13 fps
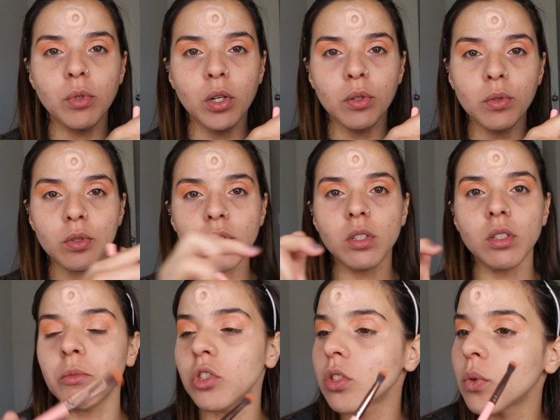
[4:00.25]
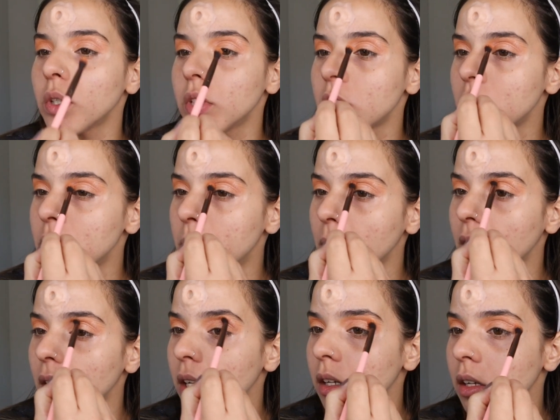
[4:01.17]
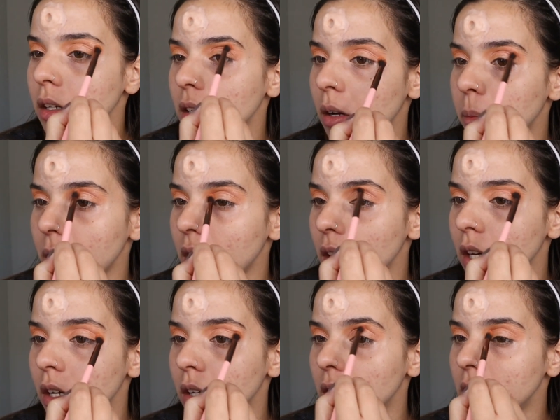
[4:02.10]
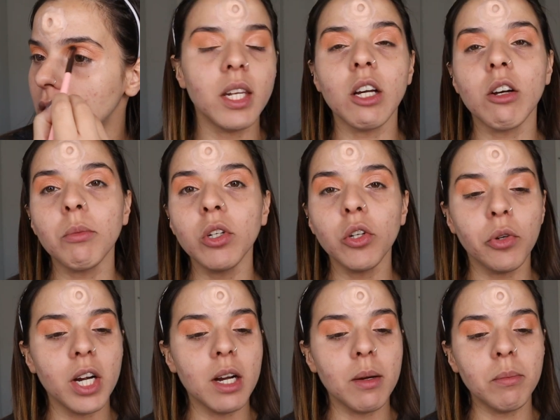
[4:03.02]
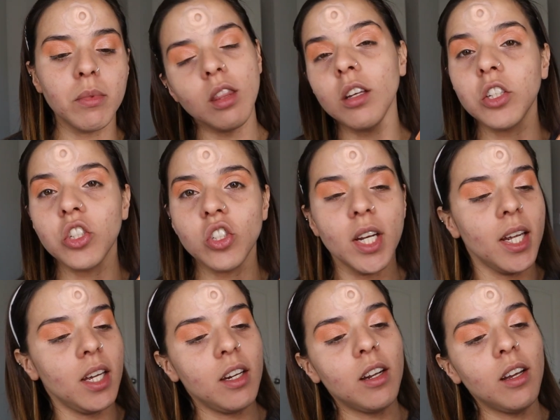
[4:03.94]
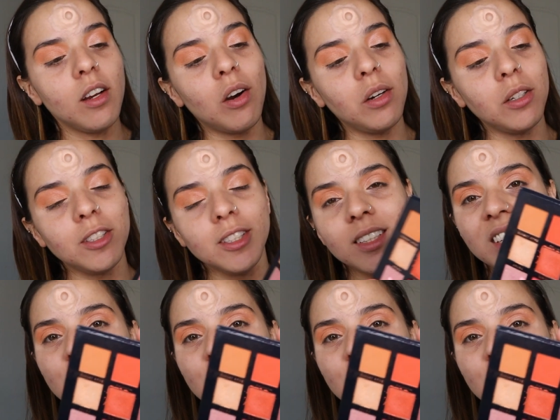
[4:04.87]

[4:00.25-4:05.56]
Rose, I'm just going to blend up here. And now I'm going to grab the shade called